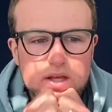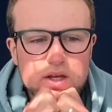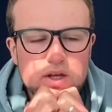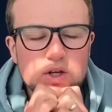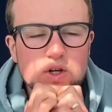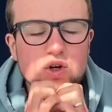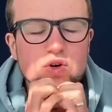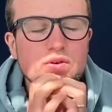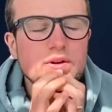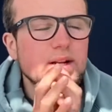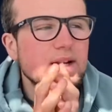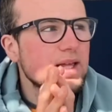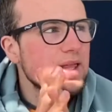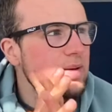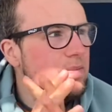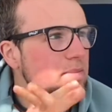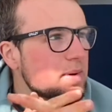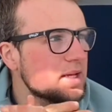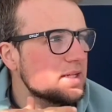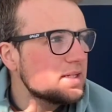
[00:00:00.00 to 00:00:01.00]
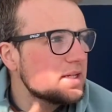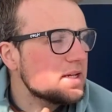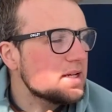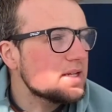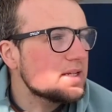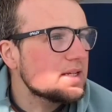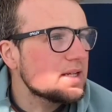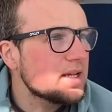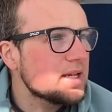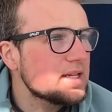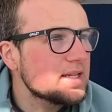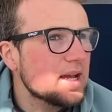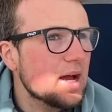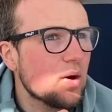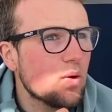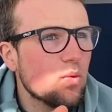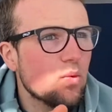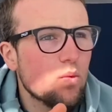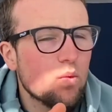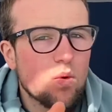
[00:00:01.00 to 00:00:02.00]
Currently the missus is
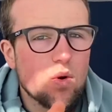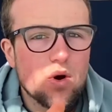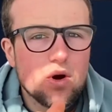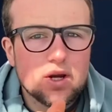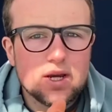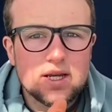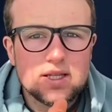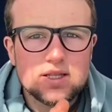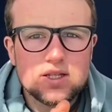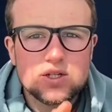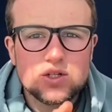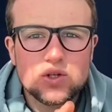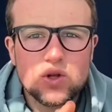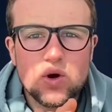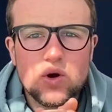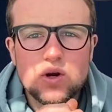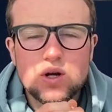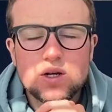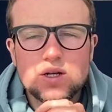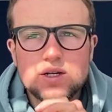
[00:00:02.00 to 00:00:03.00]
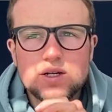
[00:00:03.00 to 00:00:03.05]
out walking the dog,